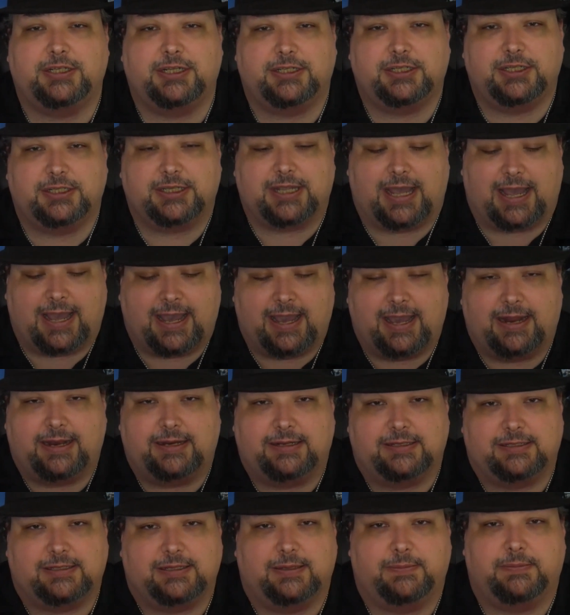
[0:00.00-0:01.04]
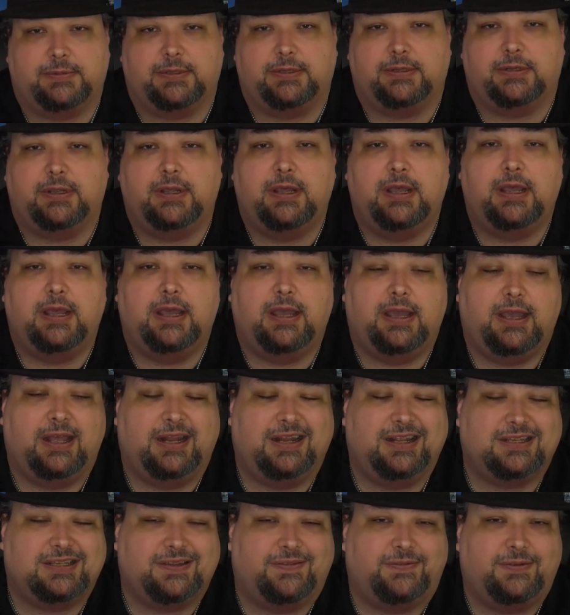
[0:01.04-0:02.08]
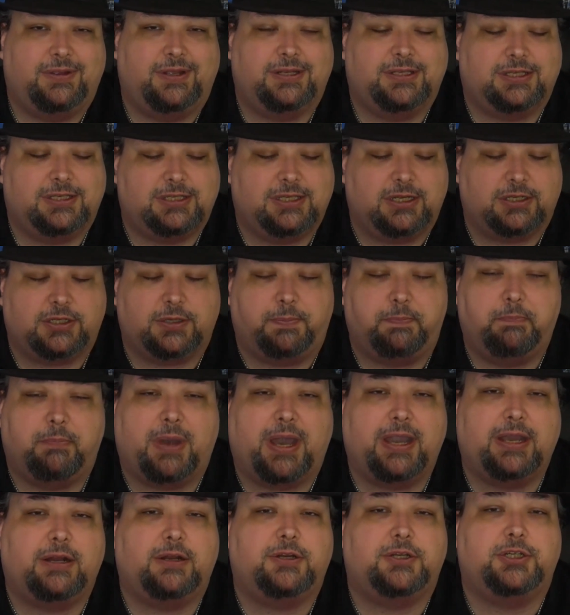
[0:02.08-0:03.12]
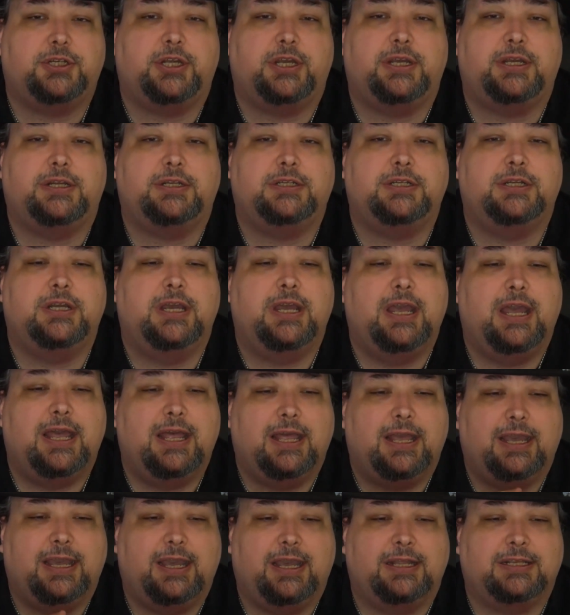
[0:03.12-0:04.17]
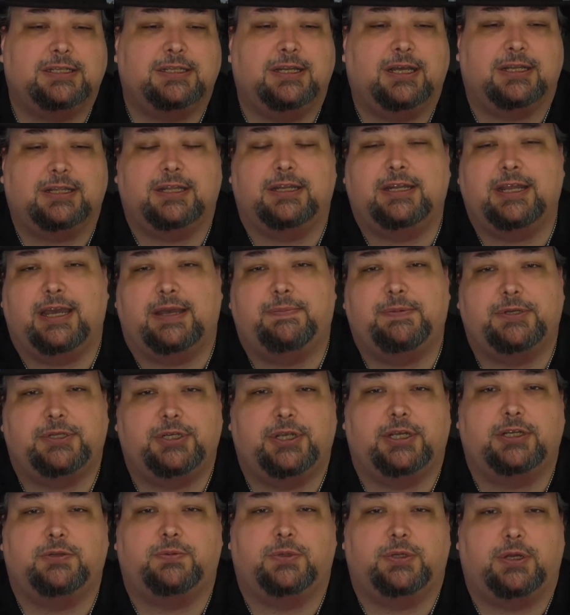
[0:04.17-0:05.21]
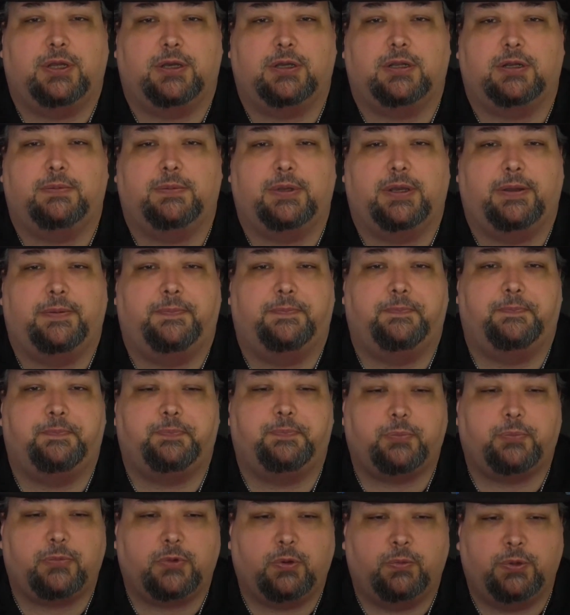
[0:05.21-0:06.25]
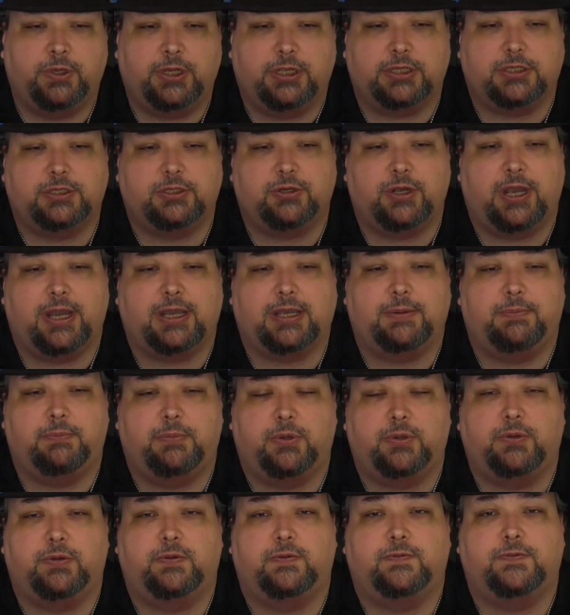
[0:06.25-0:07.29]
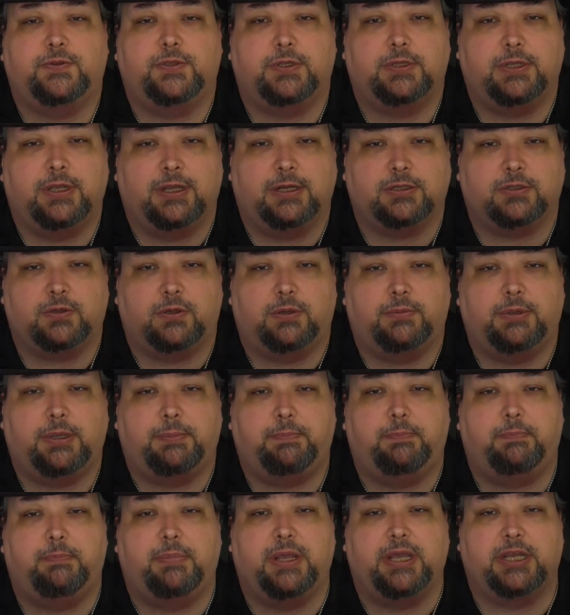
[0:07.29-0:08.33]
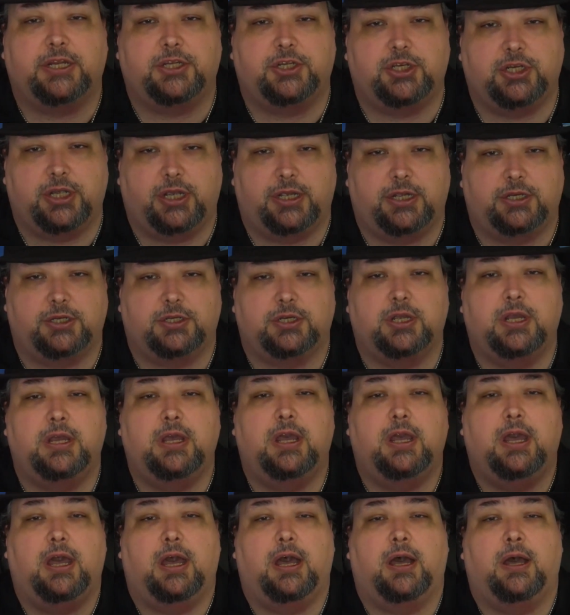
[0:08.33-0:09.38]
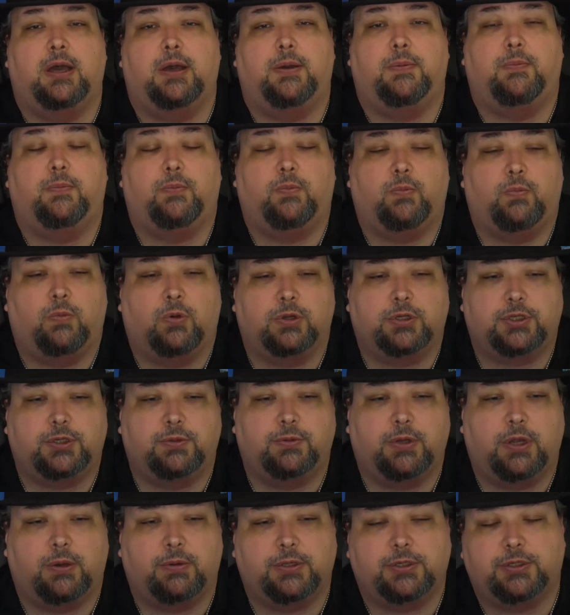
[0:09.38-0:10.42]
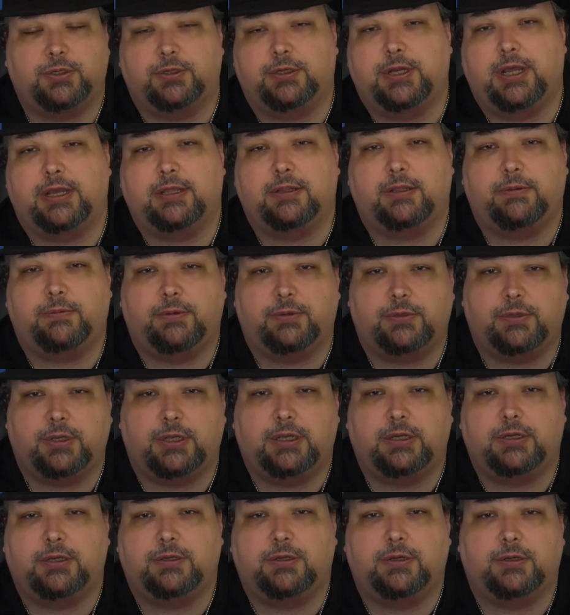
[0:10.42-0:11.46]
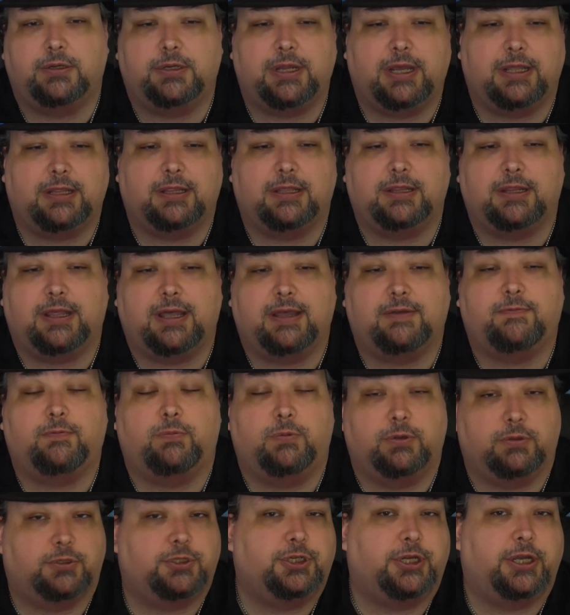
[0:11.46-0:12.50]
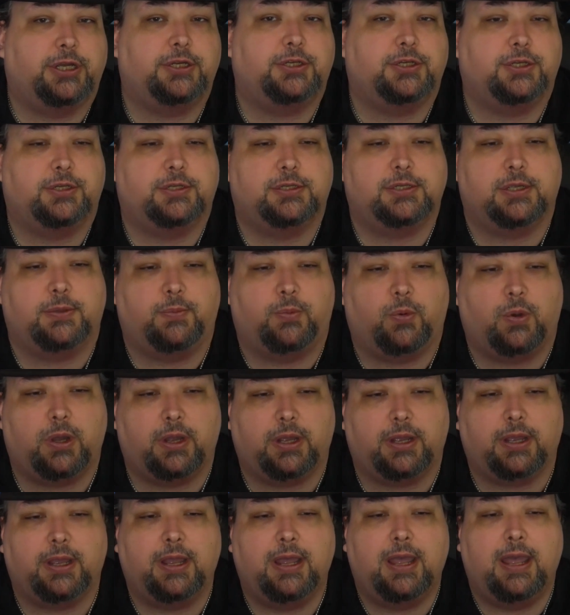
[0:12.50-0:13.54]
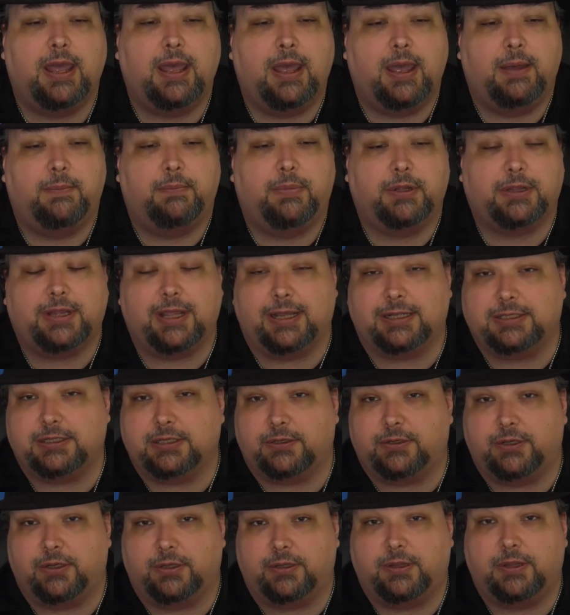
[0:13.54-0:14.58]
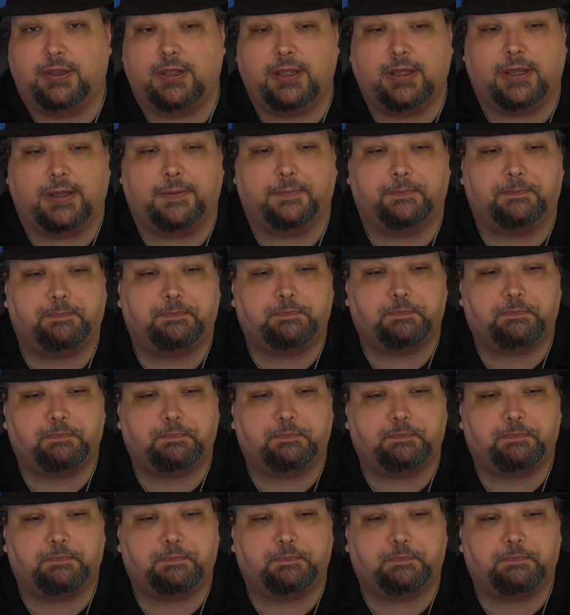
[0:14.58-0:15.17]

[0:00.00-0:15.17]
That's just adding something, and it's a it's such a minor change. It's not the type of change we're talking about. When this dragon moves, there's going to be big change. Um, what you know is your daily routine and your daily life will change in some way, but that's a good thing.